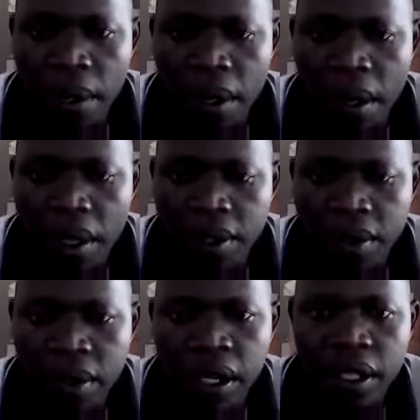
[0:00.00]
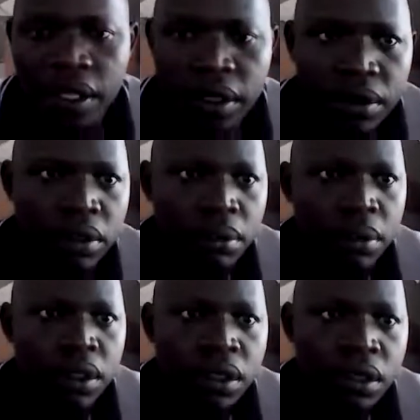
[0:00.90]
squared. Maybe
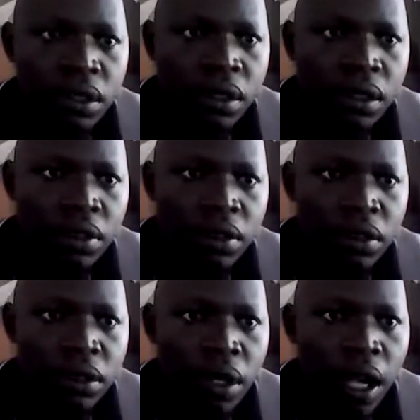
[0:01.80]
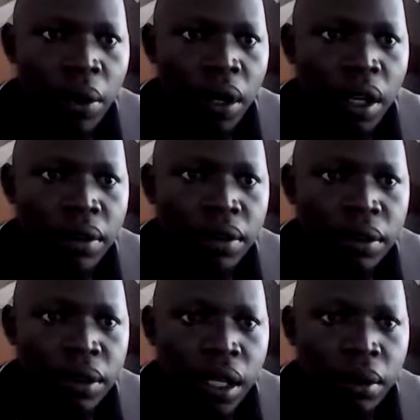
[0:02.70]
for square I will have to
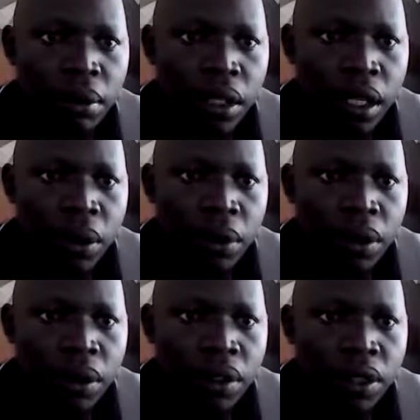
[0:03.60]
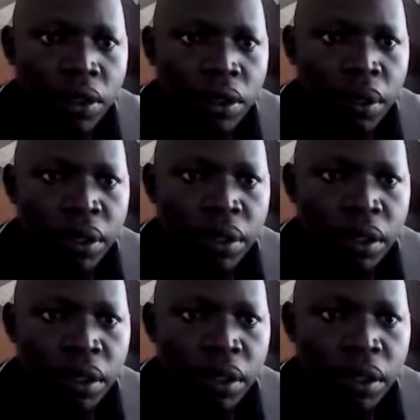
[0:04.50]
come here. We use the
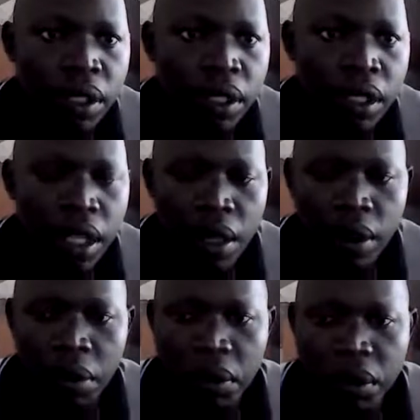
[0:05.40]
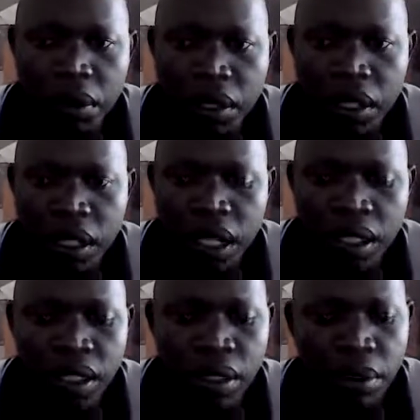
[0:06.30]
superscript and the one we used at last
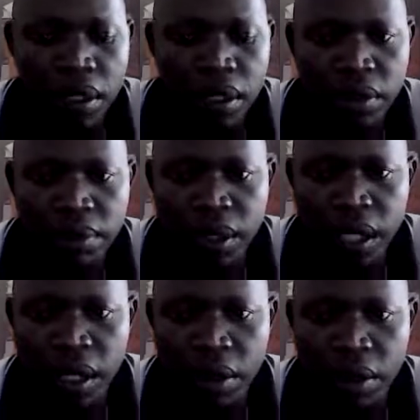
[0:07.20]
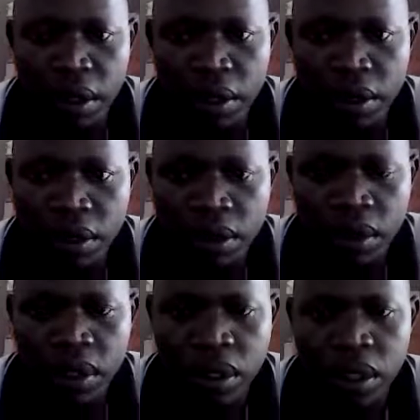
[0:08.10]
time, but I don't want
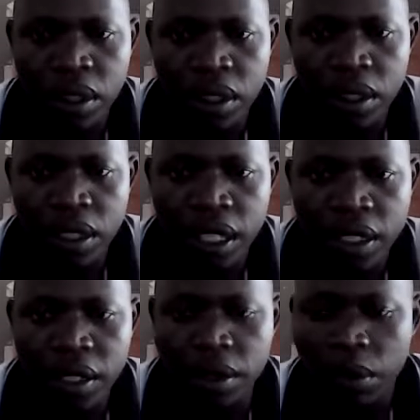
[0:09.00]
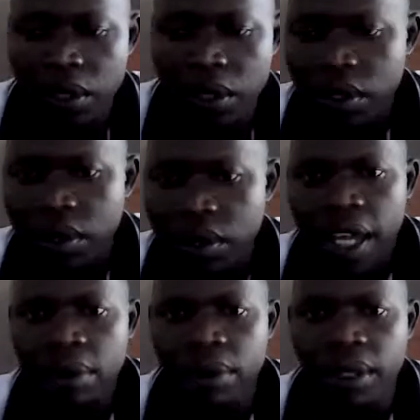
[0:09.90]
to just waste your time on
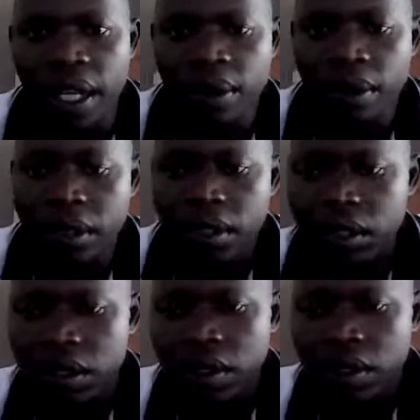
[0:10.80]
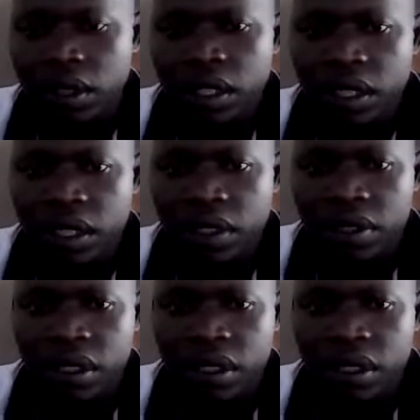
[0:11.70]
that one. So let's leave it